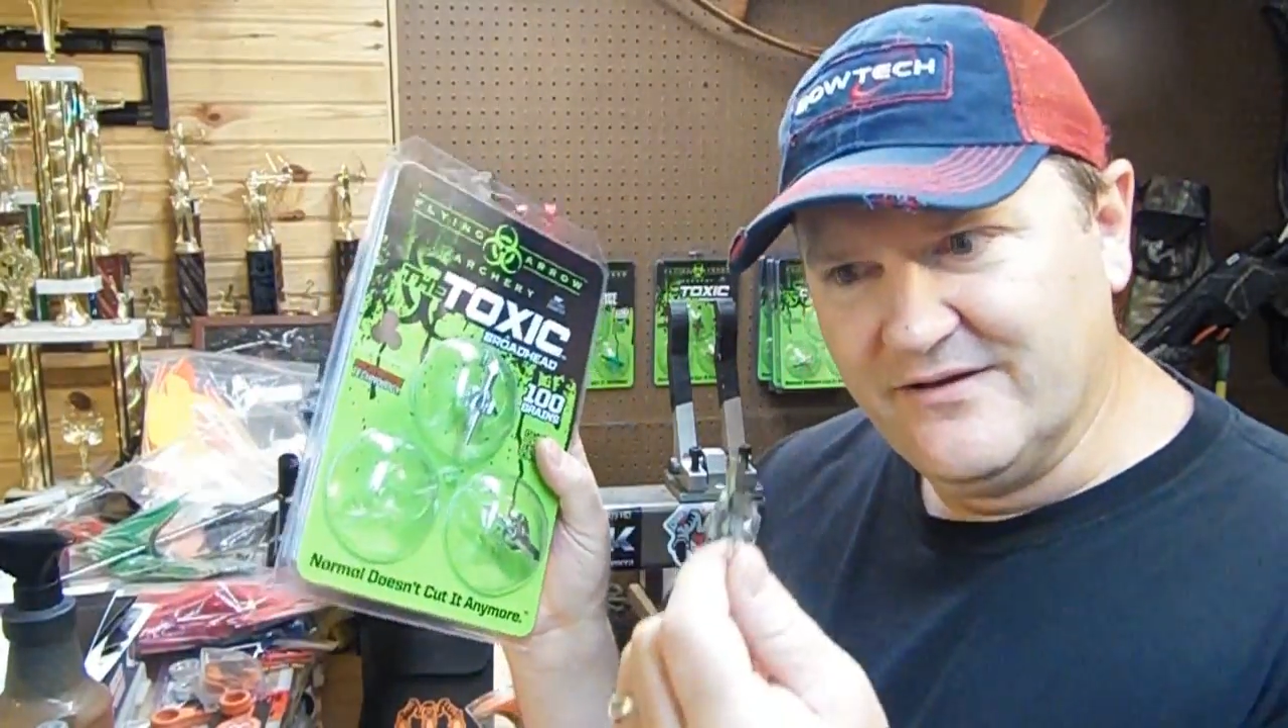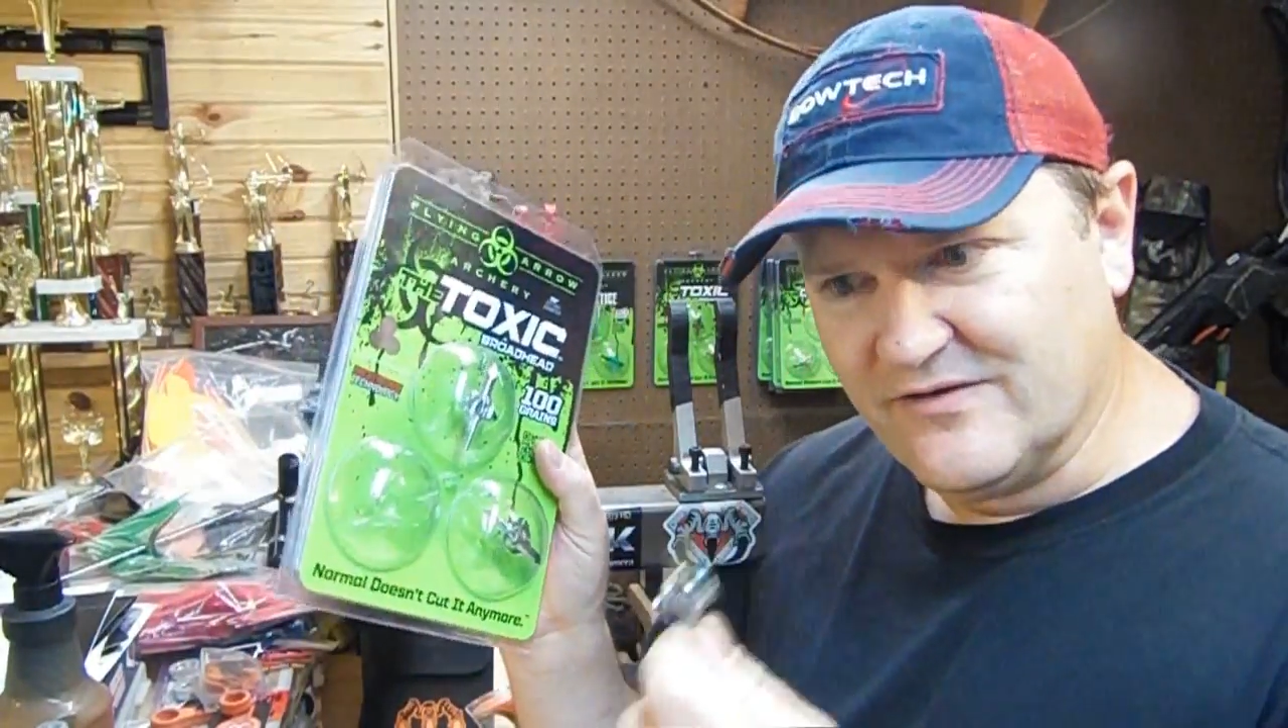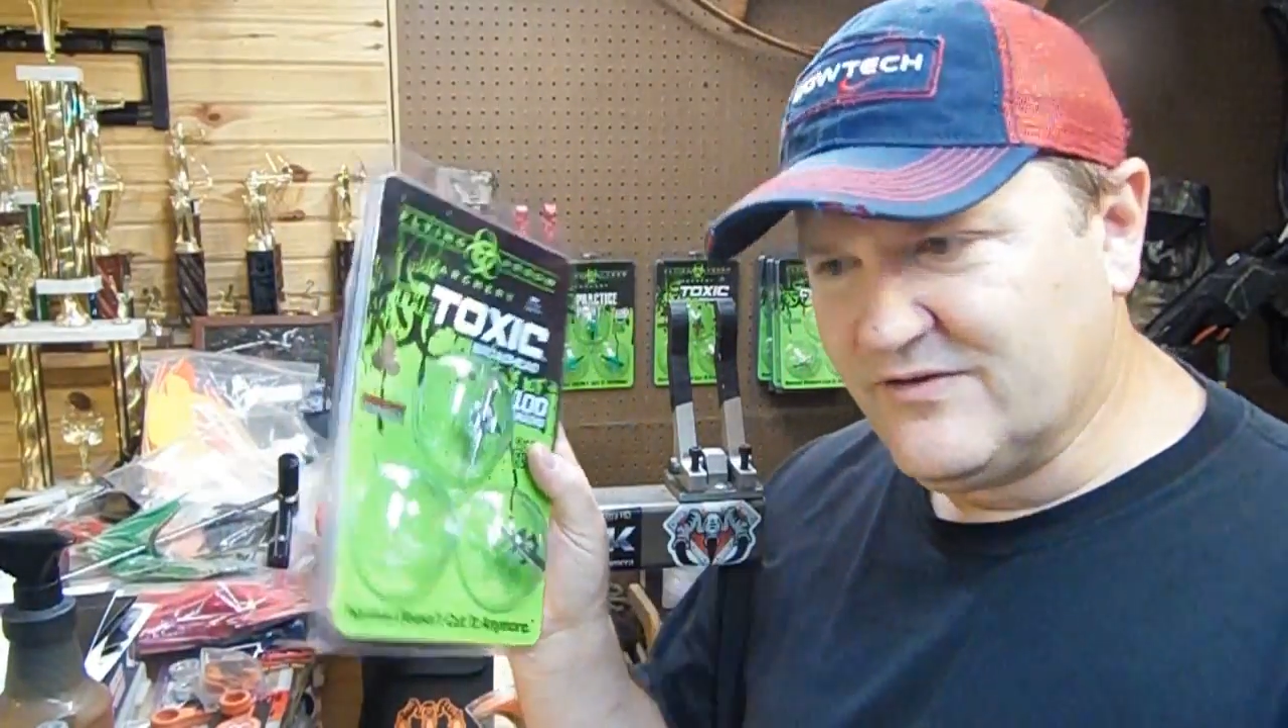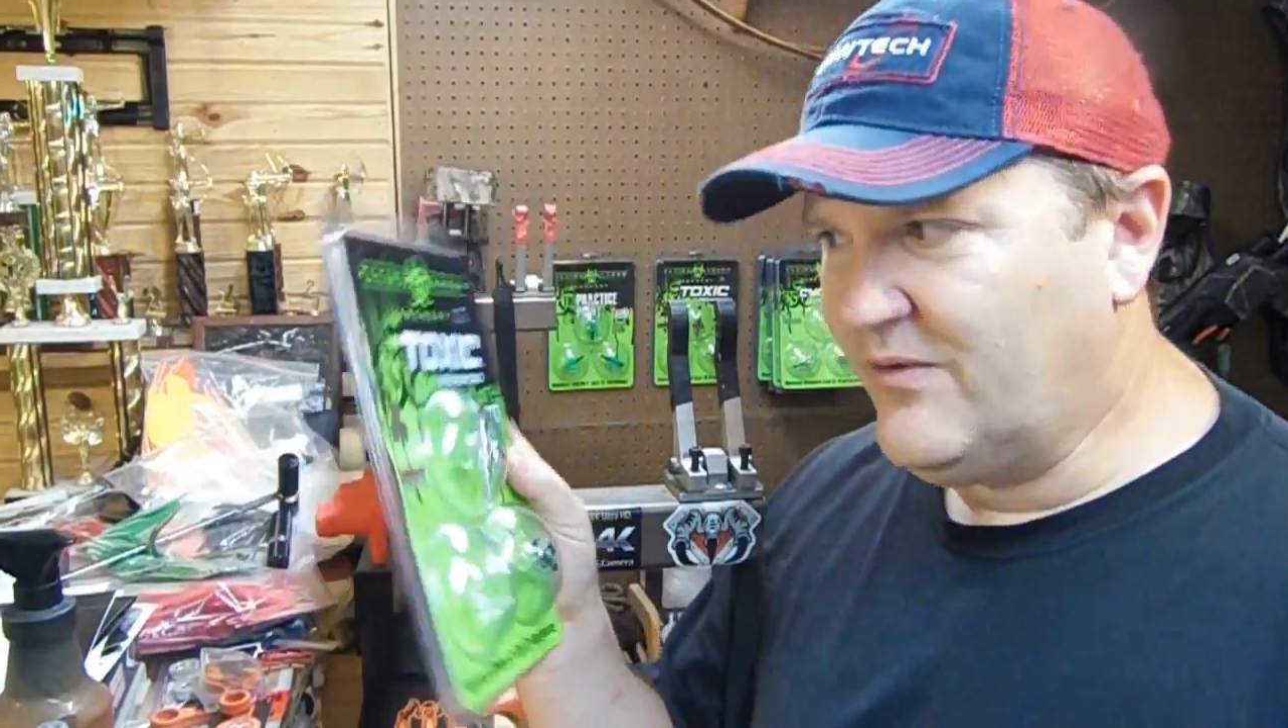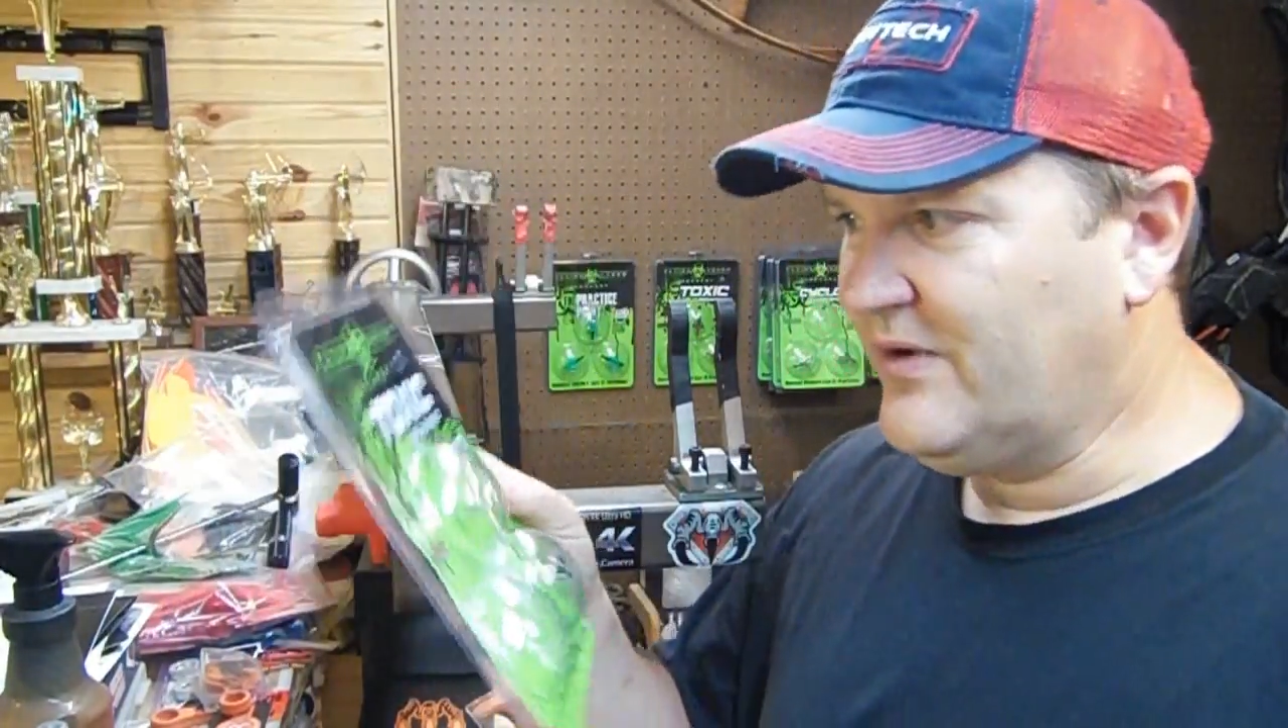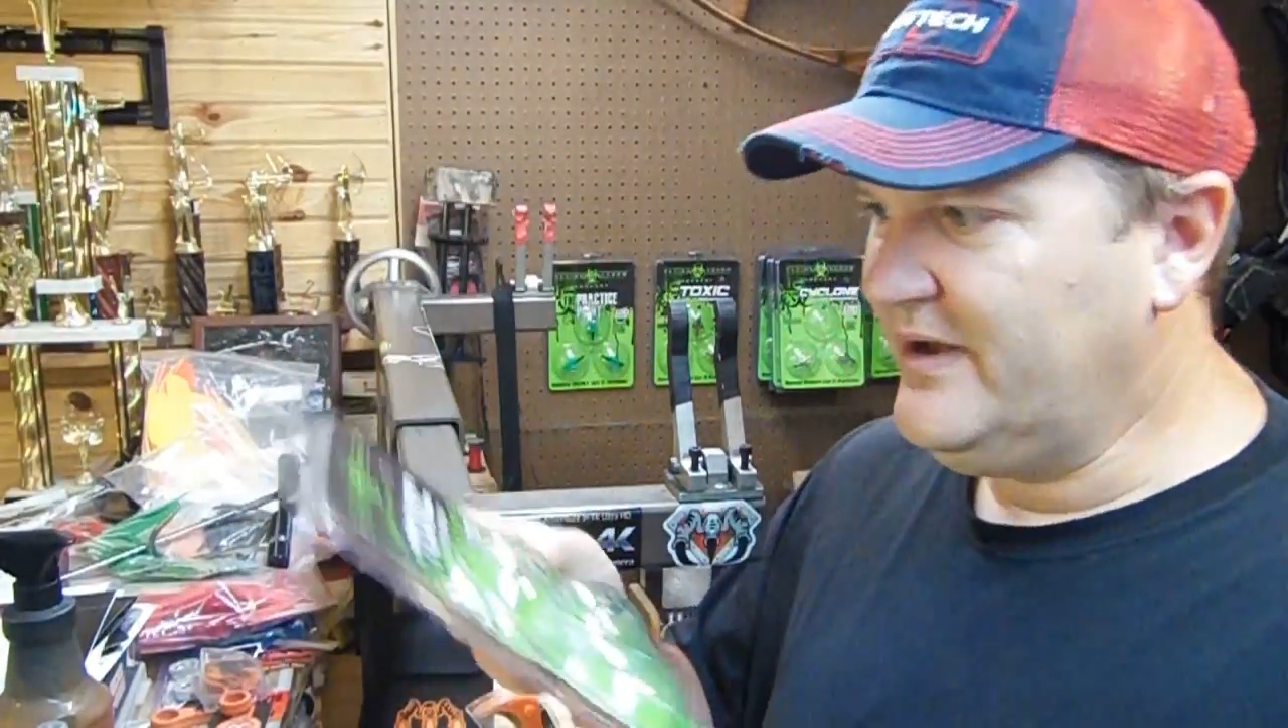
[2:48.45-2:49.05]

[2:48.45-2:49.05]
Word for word: to store